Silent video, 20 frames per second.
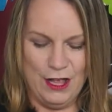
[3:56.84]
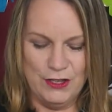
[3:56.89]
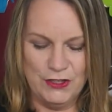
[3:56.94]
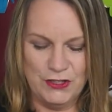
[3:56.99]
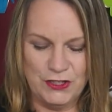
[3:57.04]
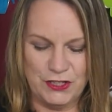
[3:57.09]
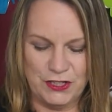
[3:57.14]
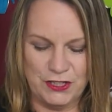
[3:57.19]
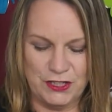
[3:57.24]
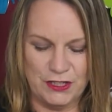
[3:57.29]

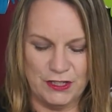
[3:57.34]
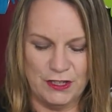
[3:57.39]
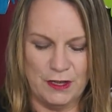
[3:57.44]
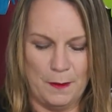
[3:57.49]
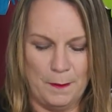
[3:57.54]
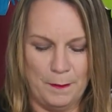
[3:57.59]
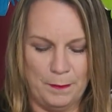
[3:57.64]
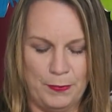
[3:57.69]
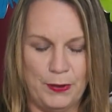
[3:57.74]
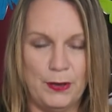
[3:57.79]

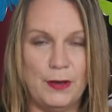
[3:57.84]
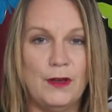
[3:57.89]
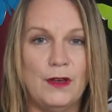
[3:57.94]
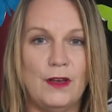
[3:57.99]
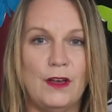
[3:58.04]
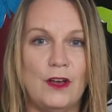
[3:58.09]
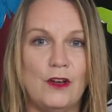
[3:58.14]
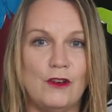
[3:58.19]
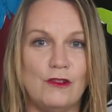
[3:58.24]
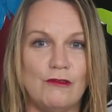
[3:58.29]

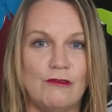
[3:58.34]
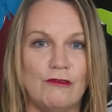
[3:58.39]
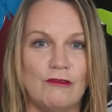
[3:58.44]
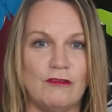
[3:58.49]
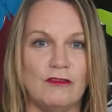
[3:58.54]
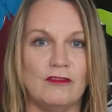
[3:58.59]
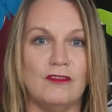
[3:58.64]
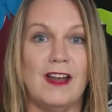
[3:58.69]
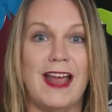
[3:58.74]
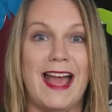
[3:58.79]

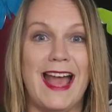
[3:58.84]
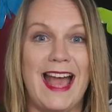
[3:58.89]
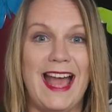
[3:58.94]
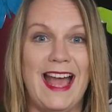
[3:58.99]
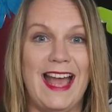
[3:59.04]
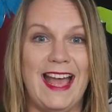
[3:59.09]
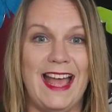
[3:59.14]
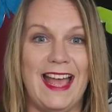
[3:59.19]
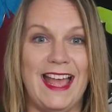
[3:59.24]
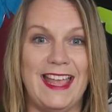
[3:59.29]
S-p-r-
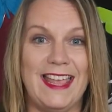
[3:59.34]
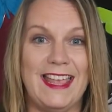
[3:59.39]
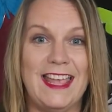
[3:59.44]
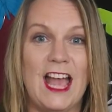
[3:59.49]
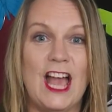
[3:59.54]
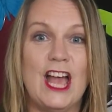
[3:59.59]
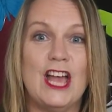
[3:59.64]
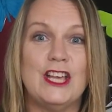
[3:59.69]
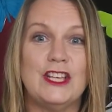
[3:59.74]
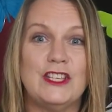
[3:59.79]
A,
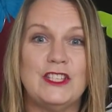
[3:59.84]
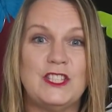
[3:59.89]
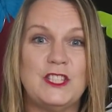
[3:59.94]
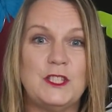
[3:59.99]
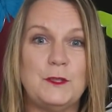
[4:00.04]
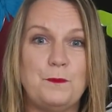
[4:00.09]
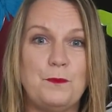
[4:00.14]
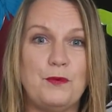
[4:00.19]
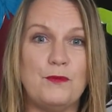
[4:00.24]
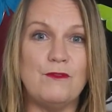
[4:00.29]

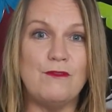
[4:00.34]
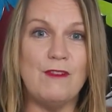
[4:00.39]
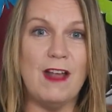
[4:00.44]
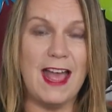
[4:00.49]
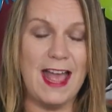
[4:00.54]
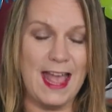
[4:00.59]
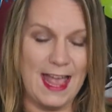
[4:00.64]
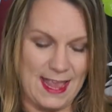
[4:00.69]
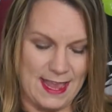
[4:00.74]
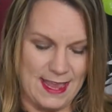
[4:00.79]

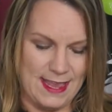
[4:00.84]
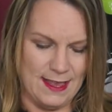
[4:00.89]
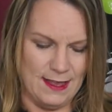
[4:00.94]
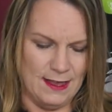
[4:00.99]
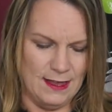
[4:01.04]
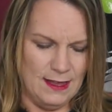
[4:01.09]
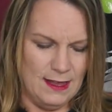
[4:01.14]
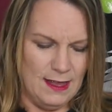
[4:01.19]
spray.